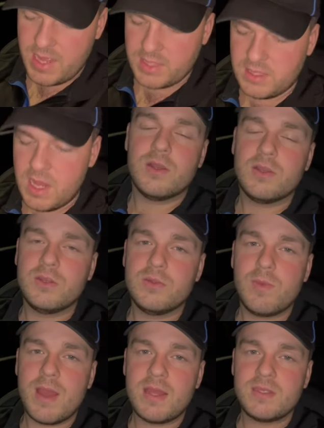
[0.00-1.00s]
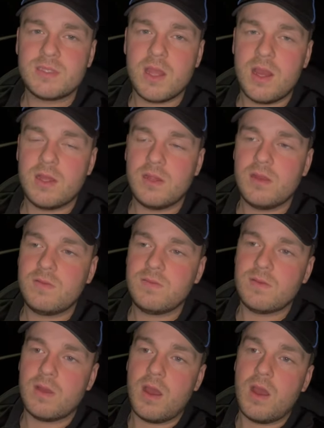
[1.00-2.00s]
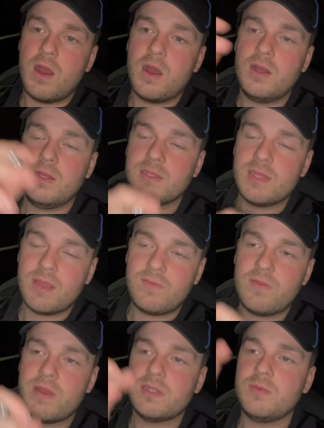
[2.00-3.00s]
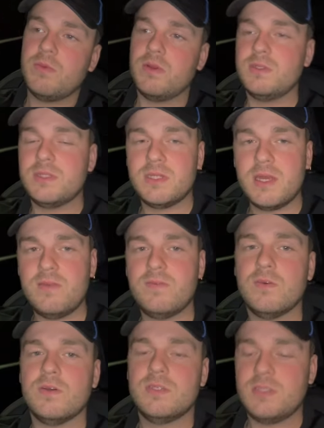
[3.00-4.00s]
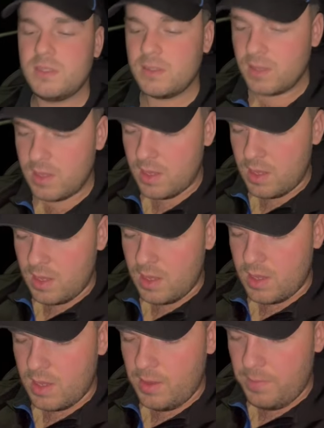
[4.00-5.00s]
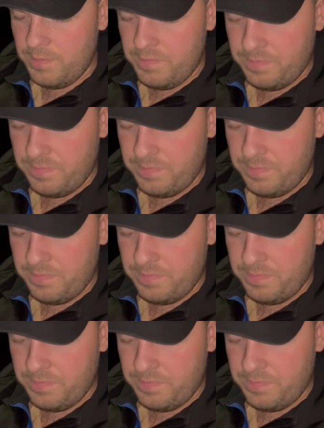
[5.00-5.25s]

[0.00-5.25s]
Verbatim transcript: eyes. A good way of starting off uh, day 31 to day 40. Um,